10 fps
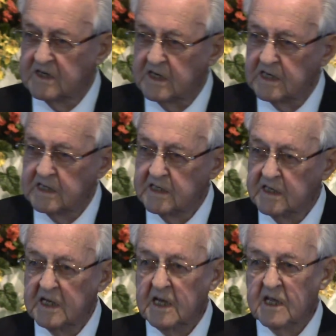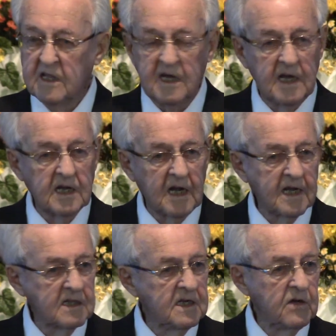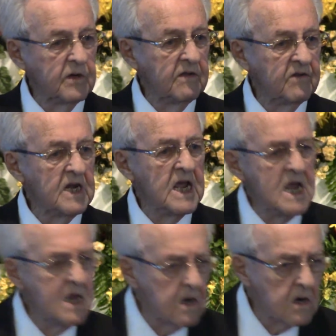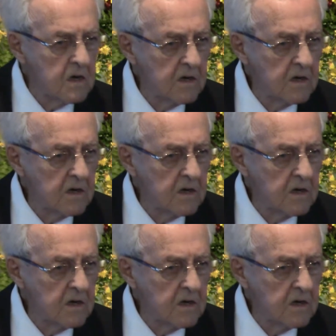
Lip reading: God, and they act like they don't even hear.